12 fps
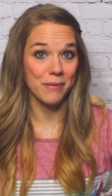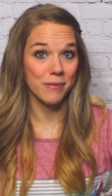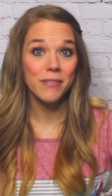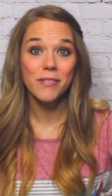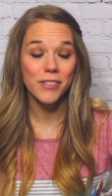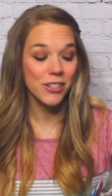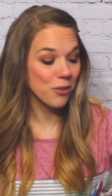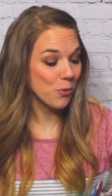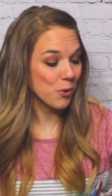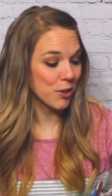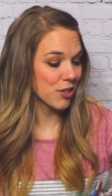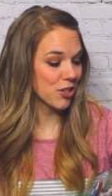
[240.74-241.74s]
for the
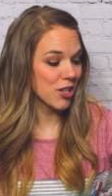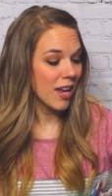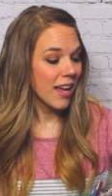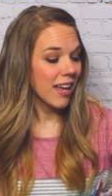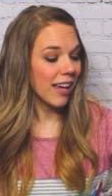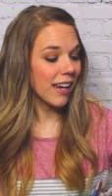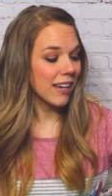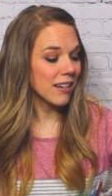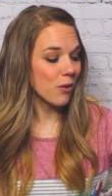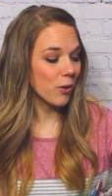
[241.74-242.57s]
orange and